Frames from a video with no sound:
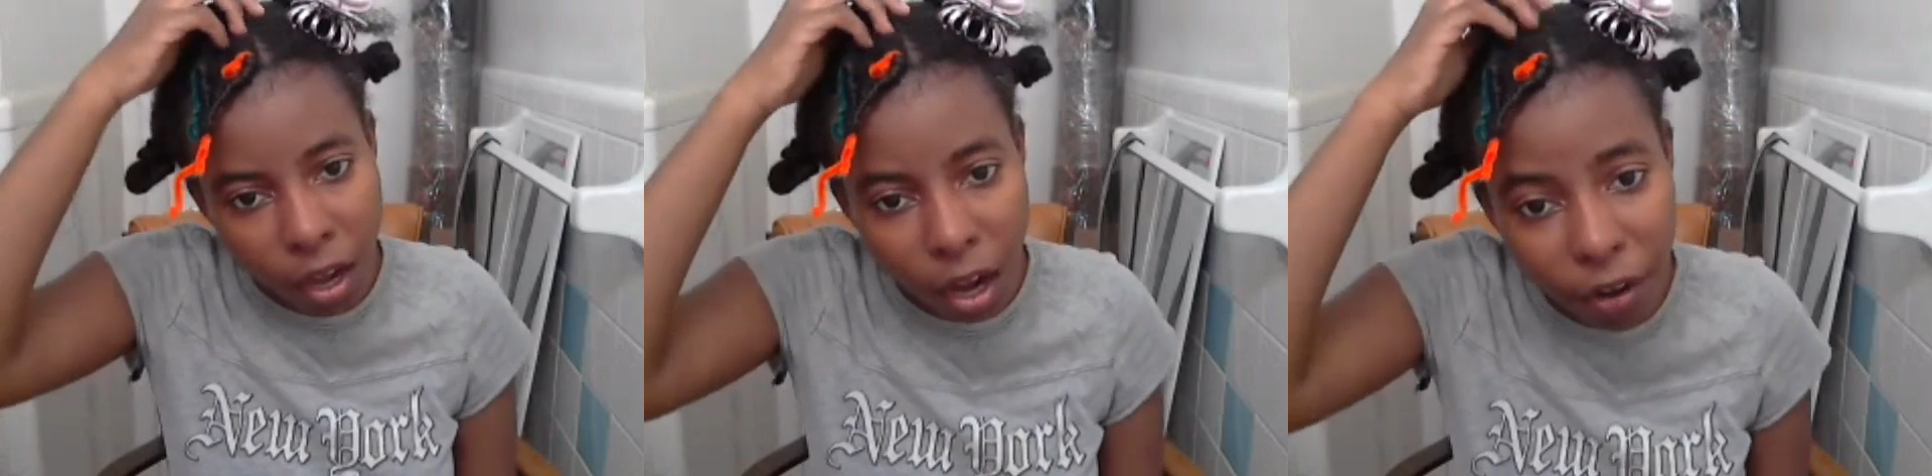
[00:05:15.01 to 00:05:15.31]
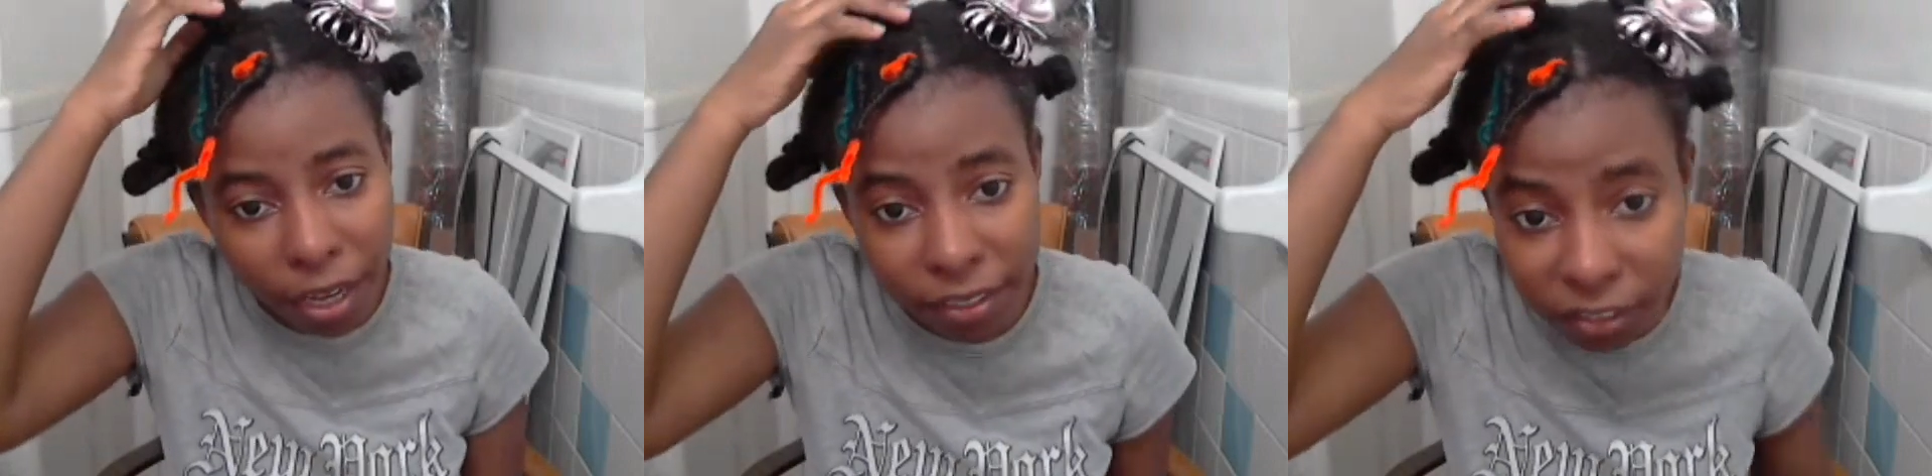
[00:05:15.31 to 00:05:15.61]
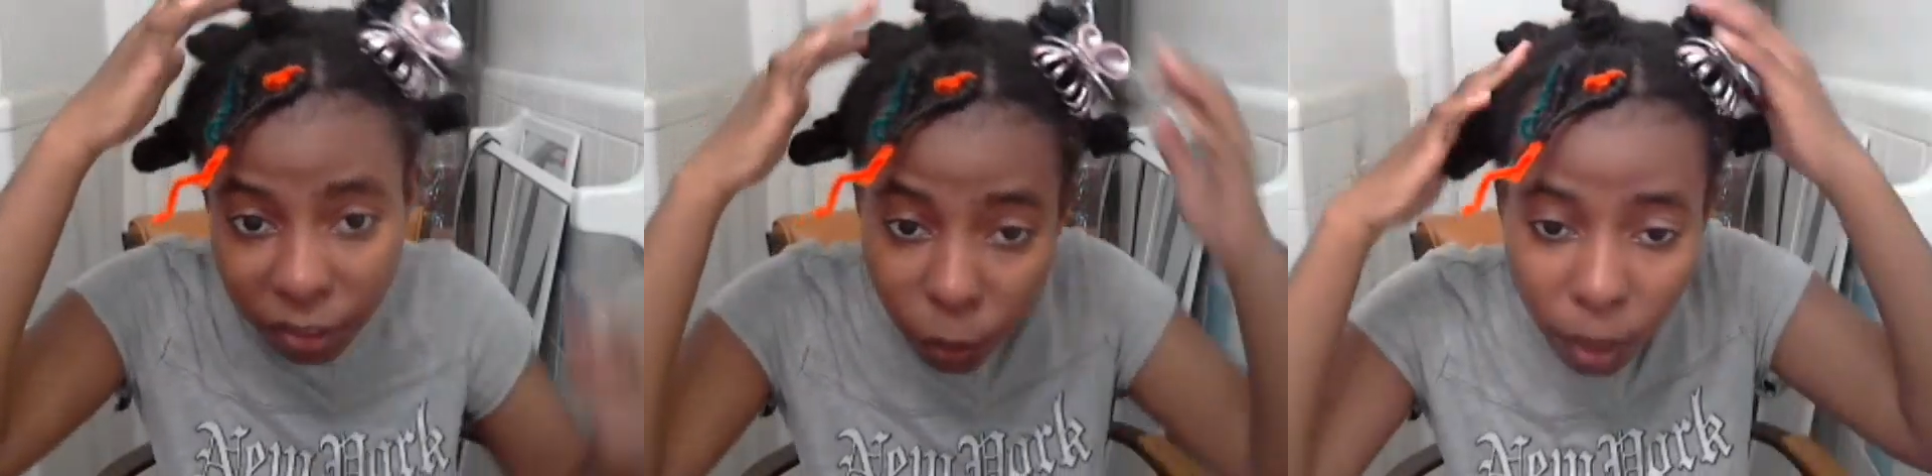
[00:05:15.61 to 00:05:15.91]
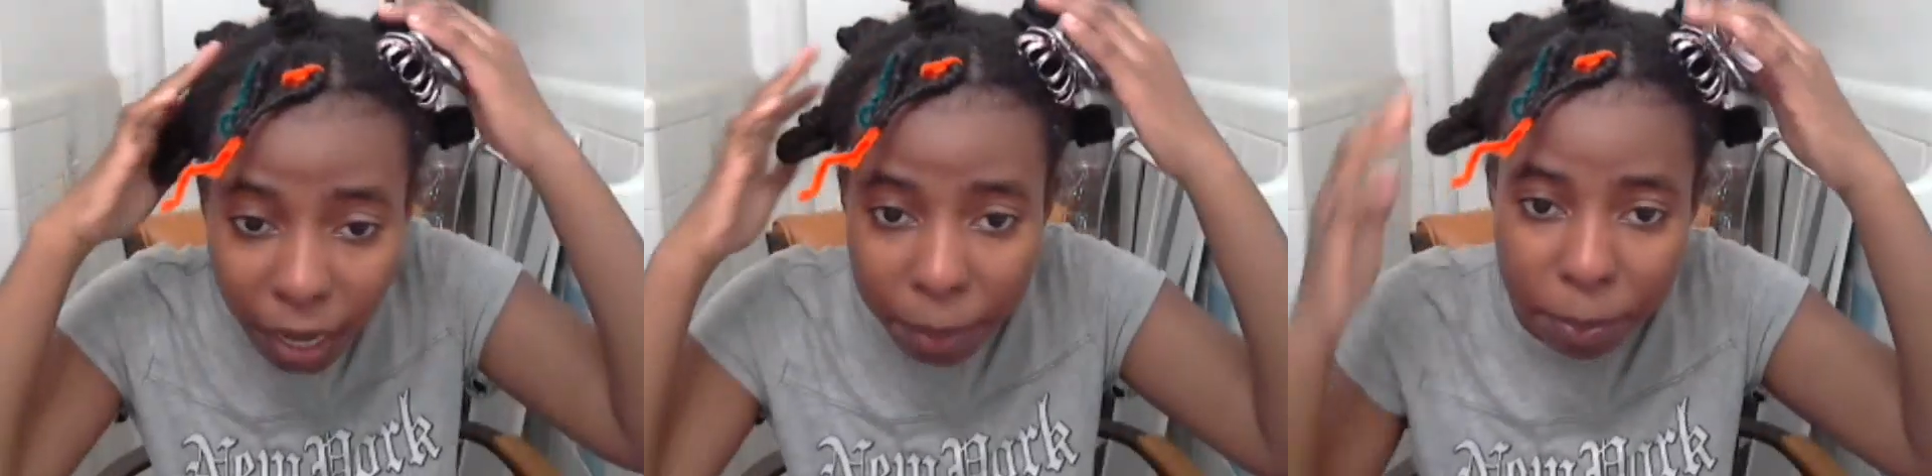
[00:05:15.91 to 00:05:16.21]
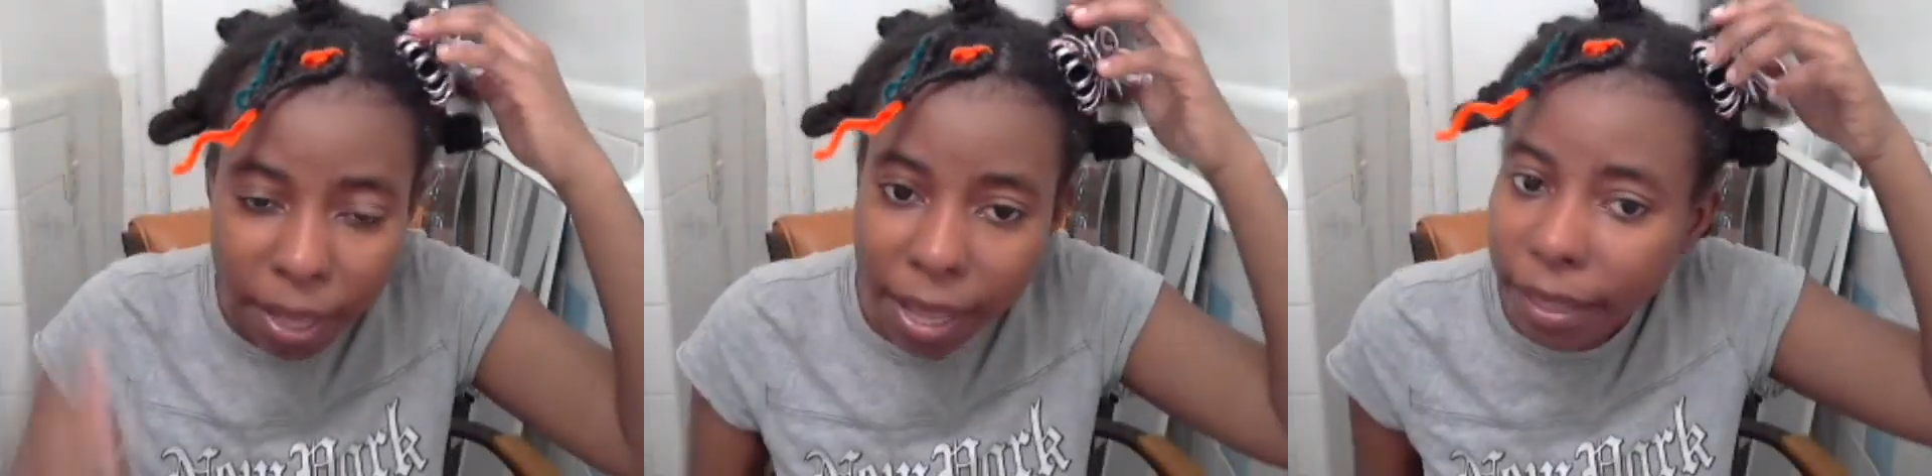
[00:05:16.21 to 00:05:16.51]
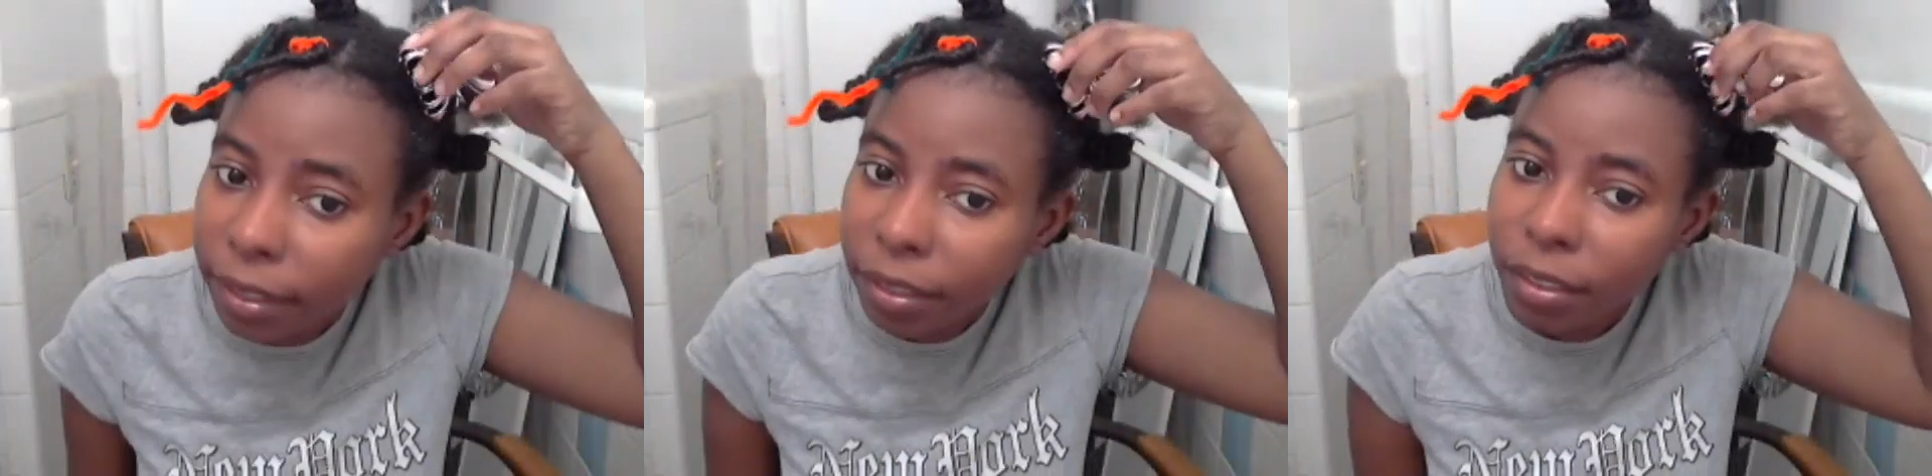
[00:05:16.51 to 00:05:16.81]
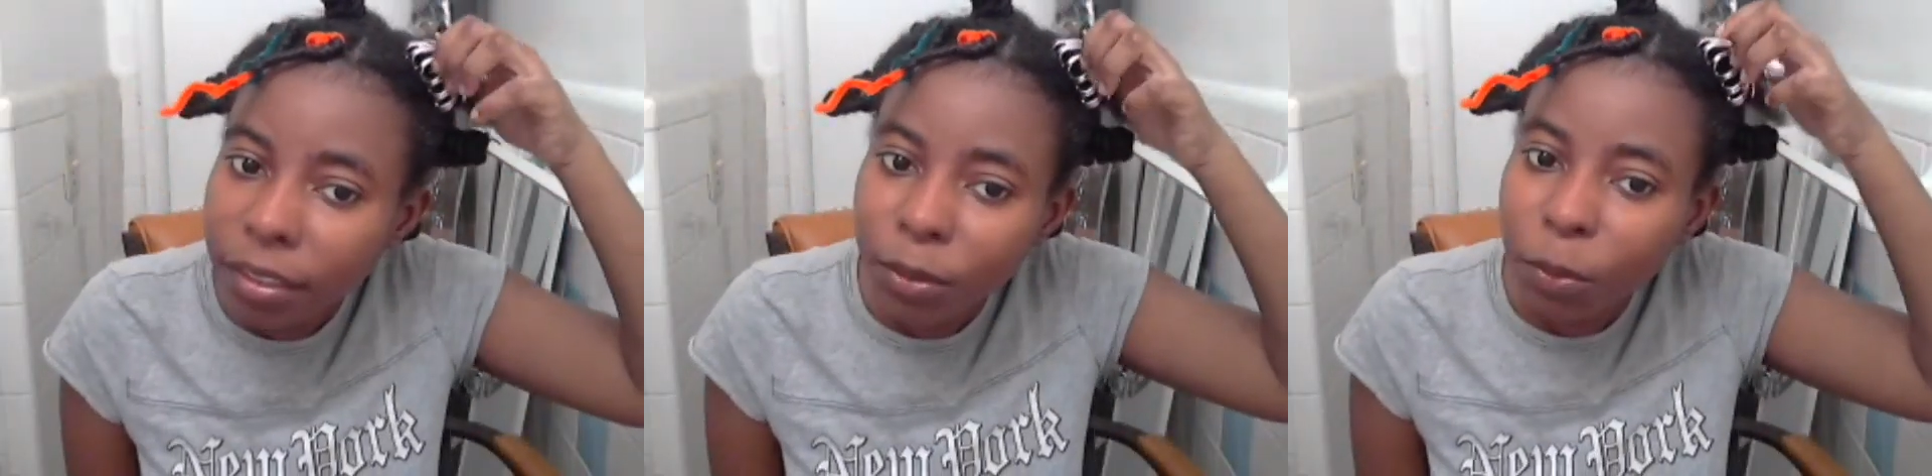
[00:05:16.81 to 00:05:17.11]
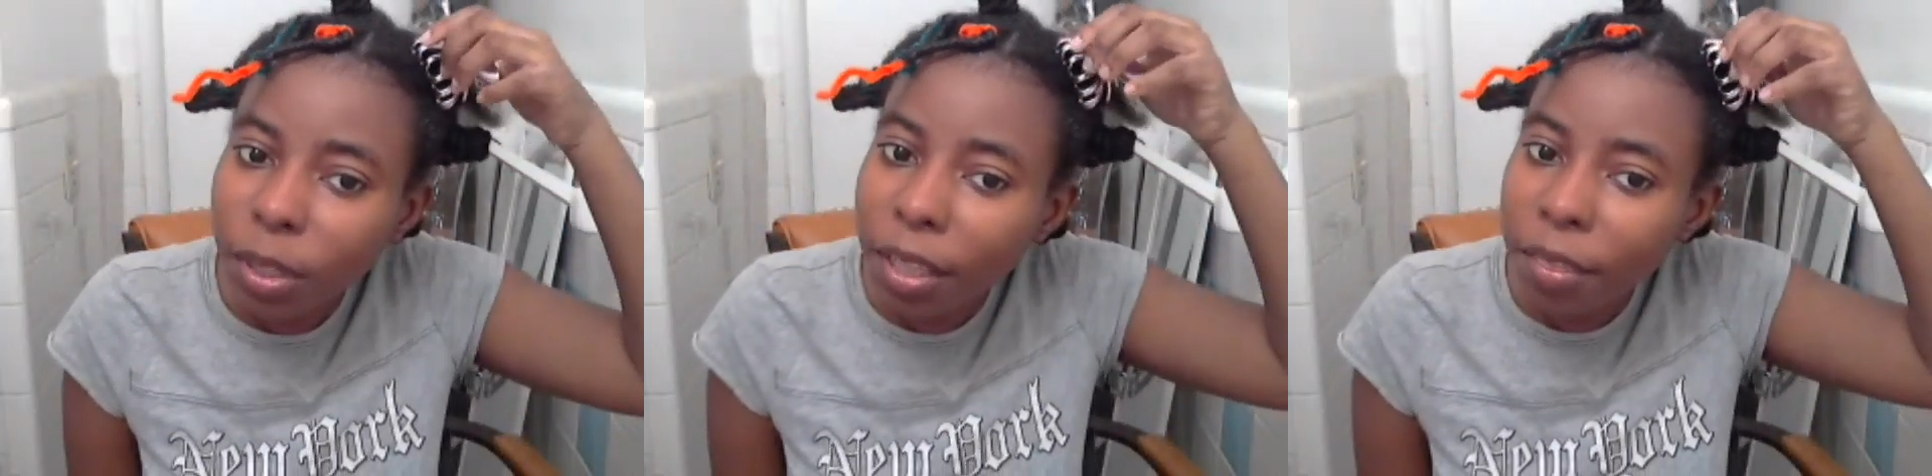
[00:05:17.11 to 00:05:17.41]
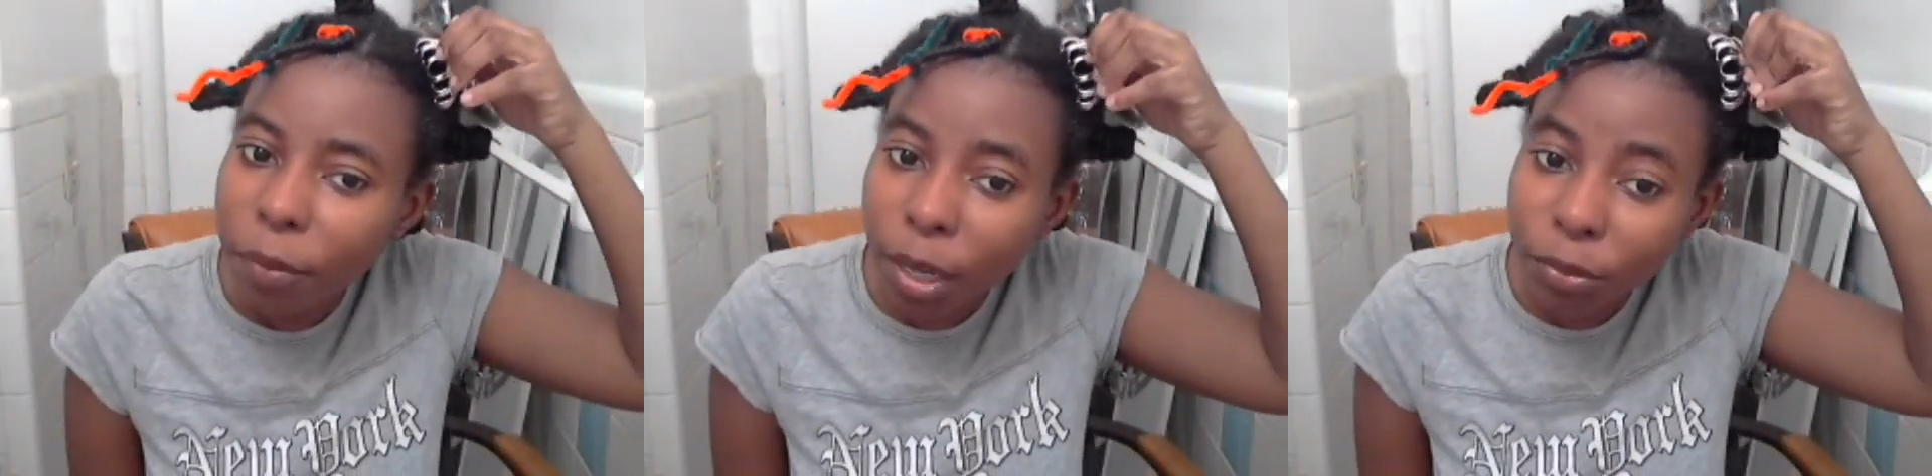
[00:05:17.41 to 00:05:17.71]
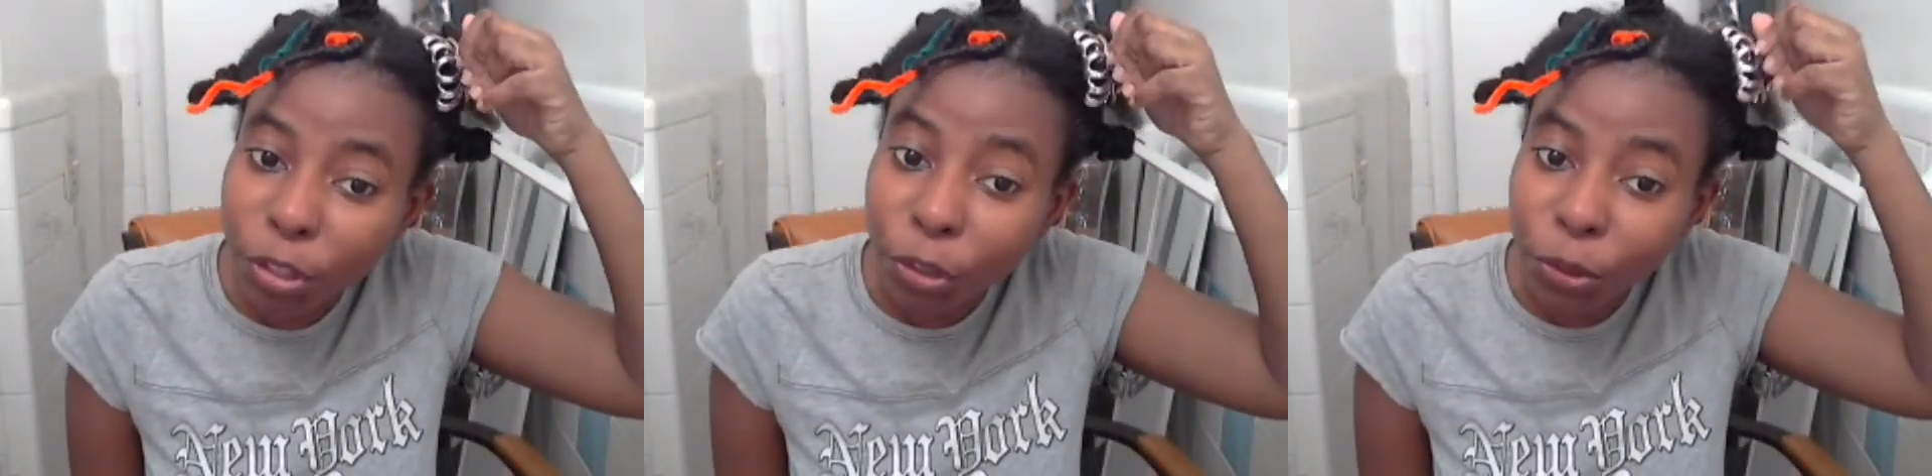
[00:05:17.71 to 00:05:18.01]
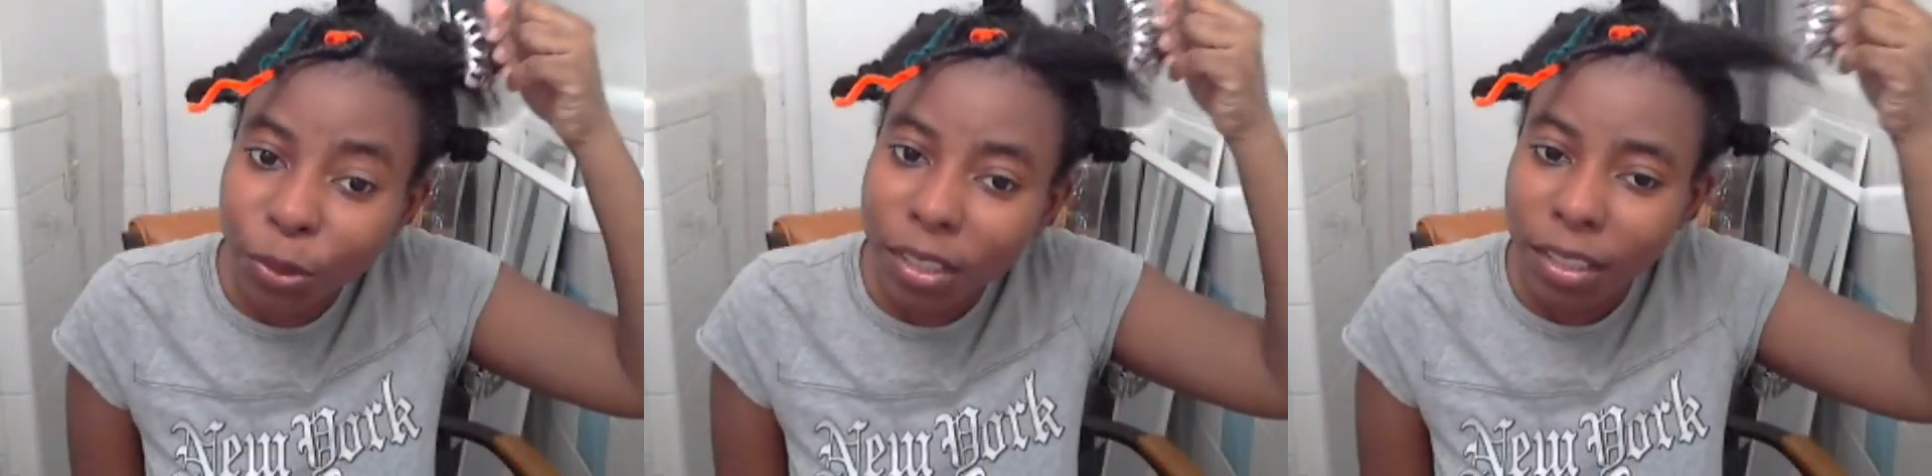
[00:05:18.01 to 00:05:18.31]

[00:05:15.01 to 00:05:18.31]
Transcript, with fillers: Alright, so I'm back with round two